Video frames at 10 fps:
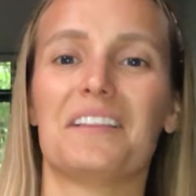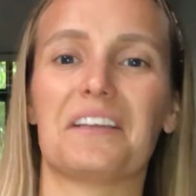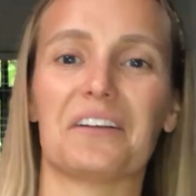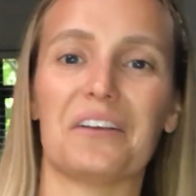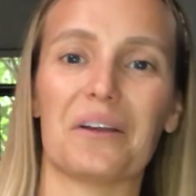
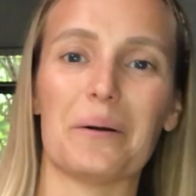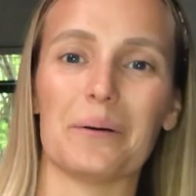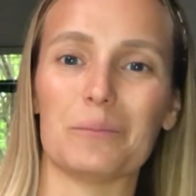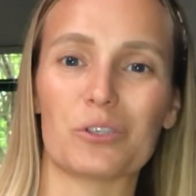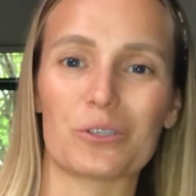There you go.
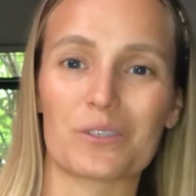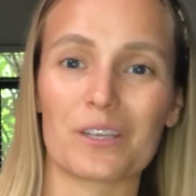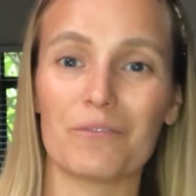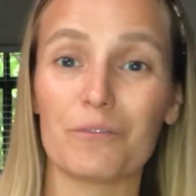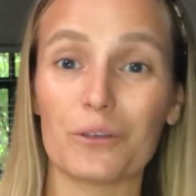I'm sure
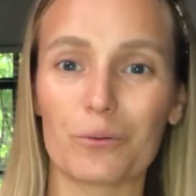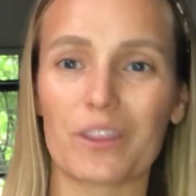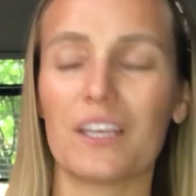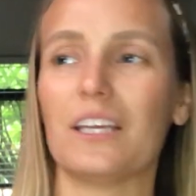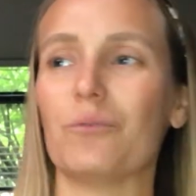some of you were
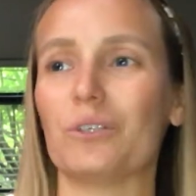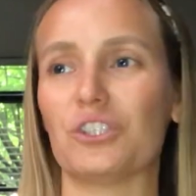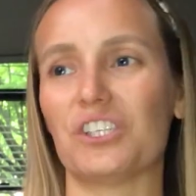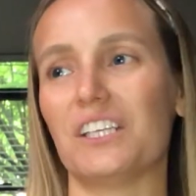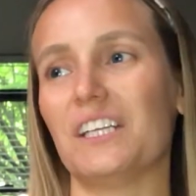thinking when
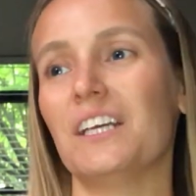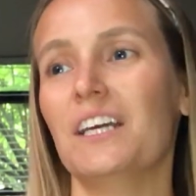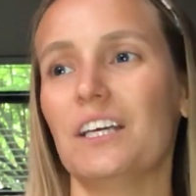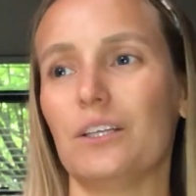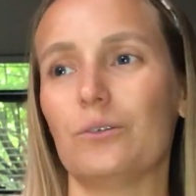she
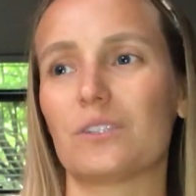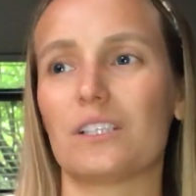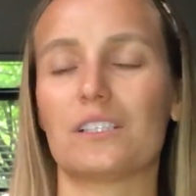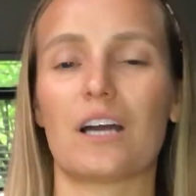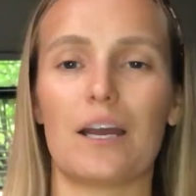used
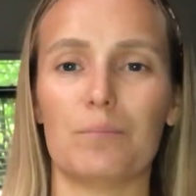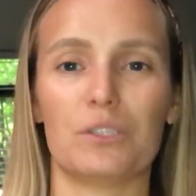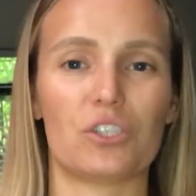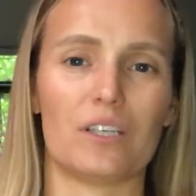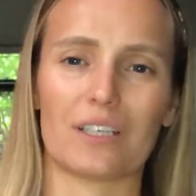the time
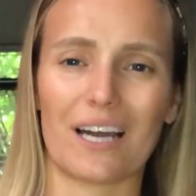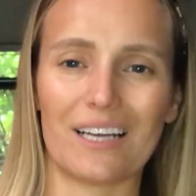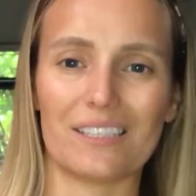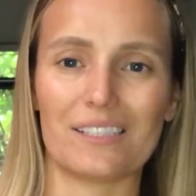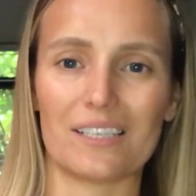machine,
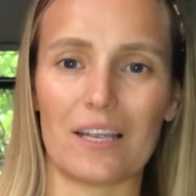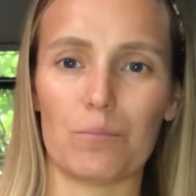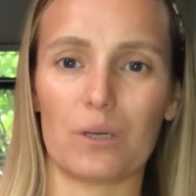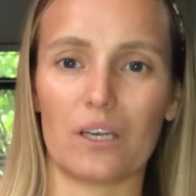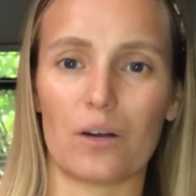kind of
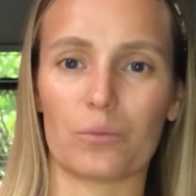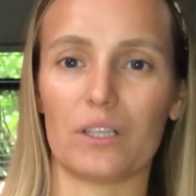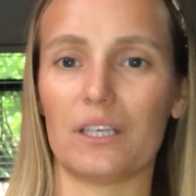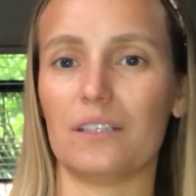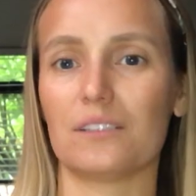same, but not
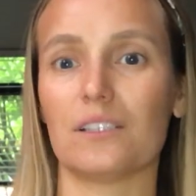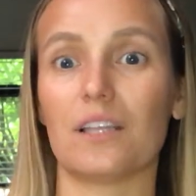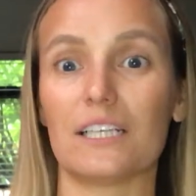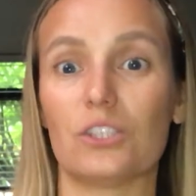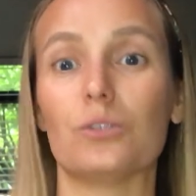really, to
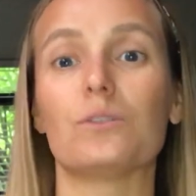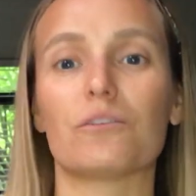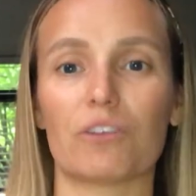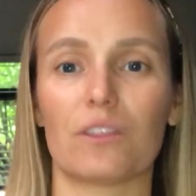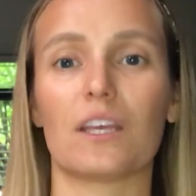like do
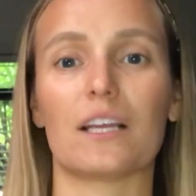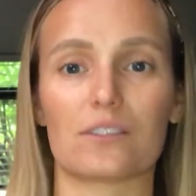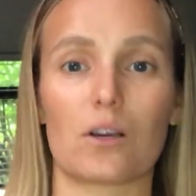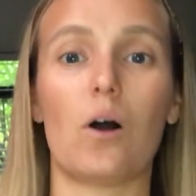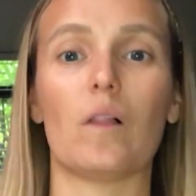different
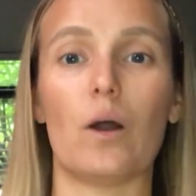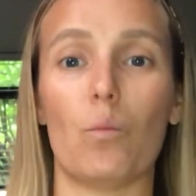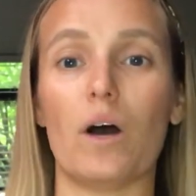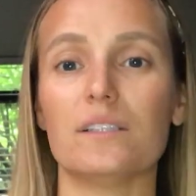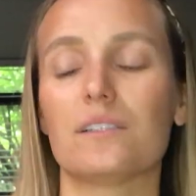things all at
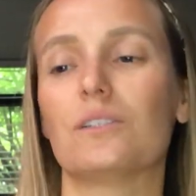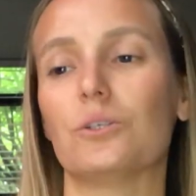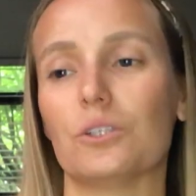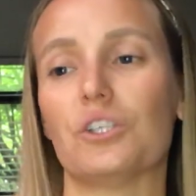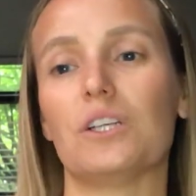once to
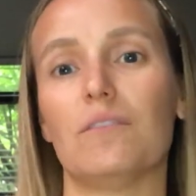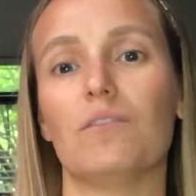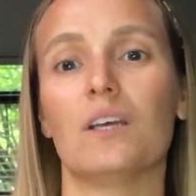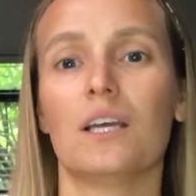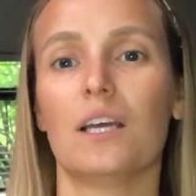
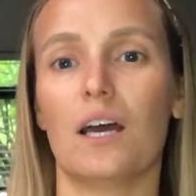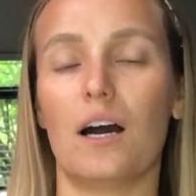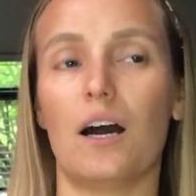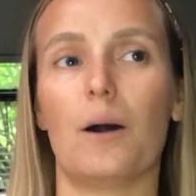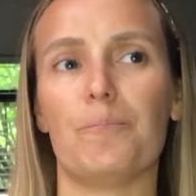achieve
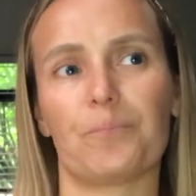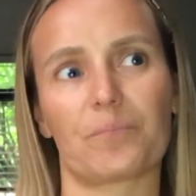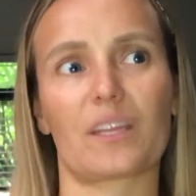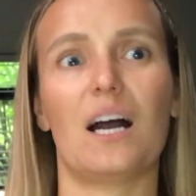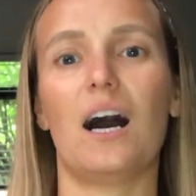
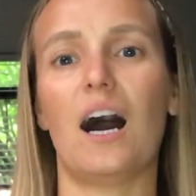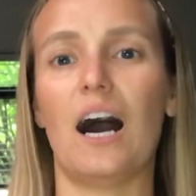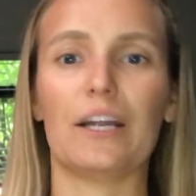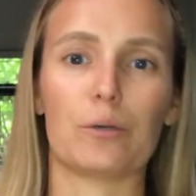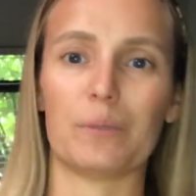higher